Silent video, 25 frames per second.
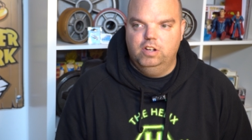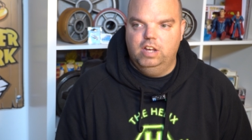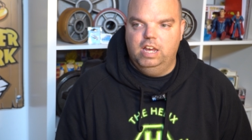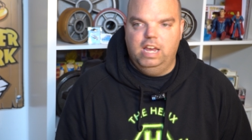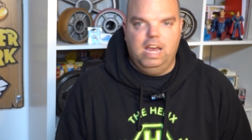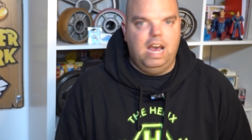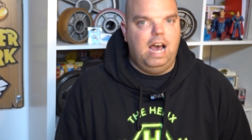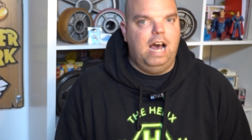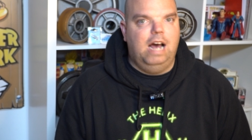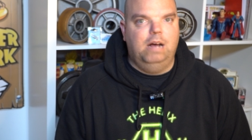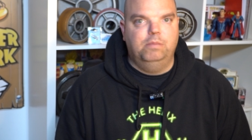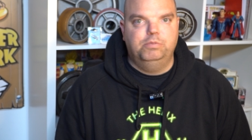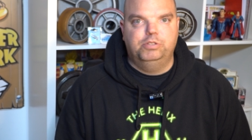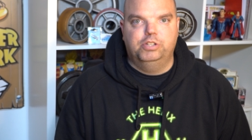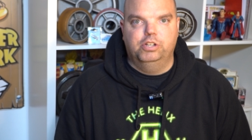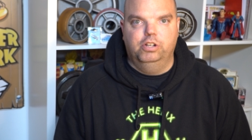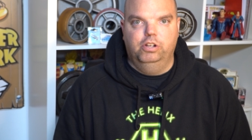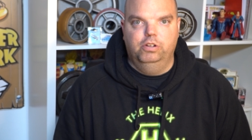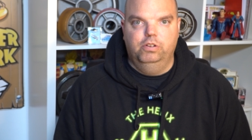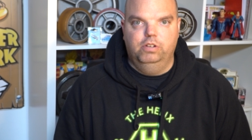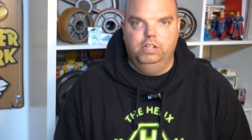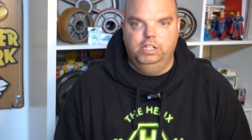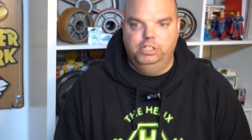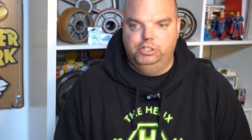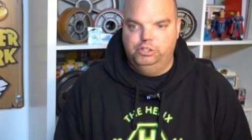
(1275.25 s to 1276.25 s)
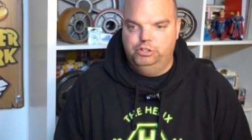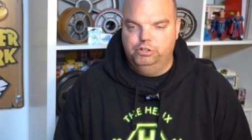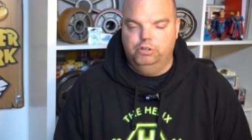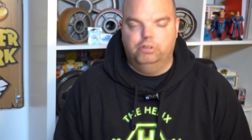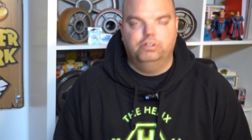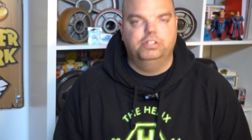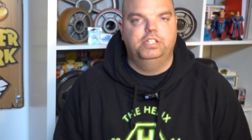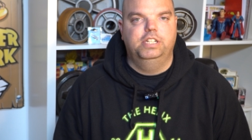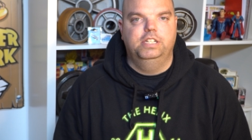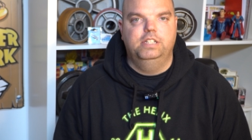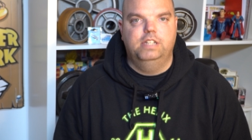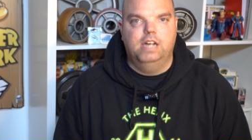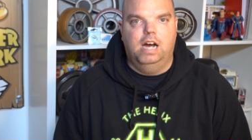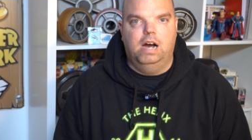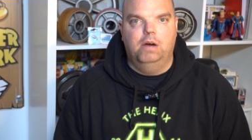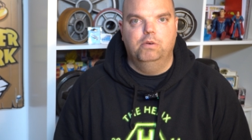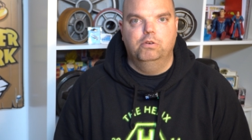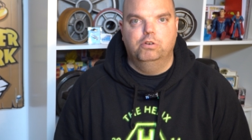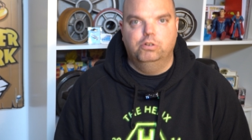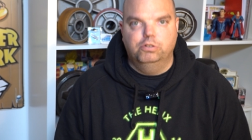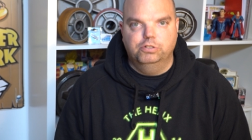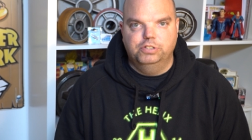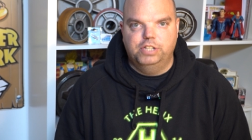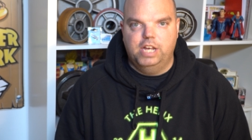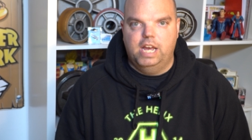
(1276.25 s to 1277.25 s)
it absolutely chucked it down
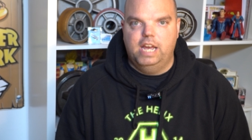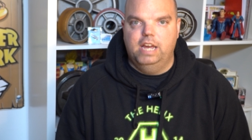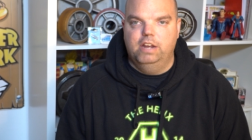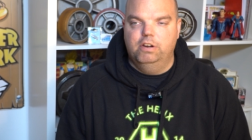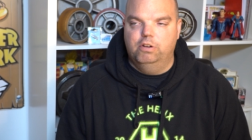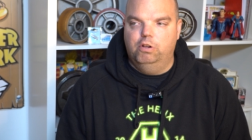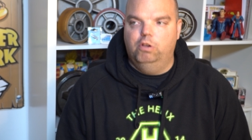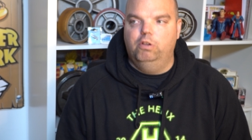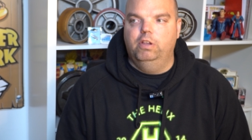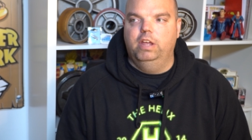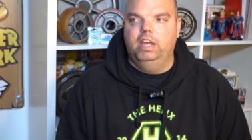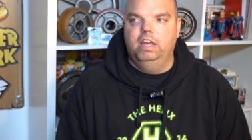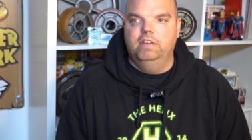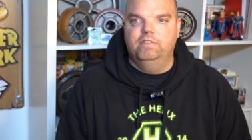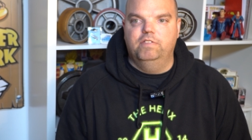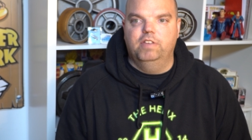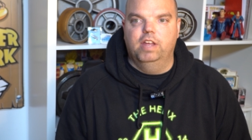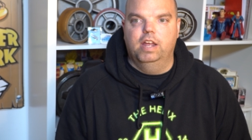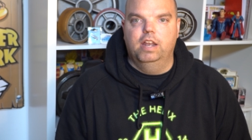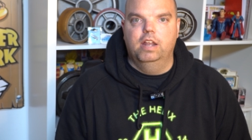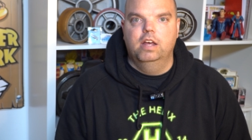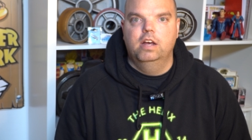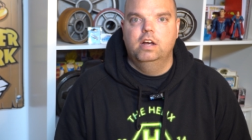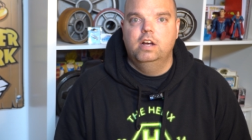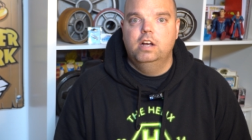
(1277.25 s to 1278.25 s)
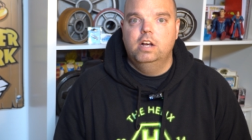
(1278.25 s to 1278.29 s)
all day and all evening.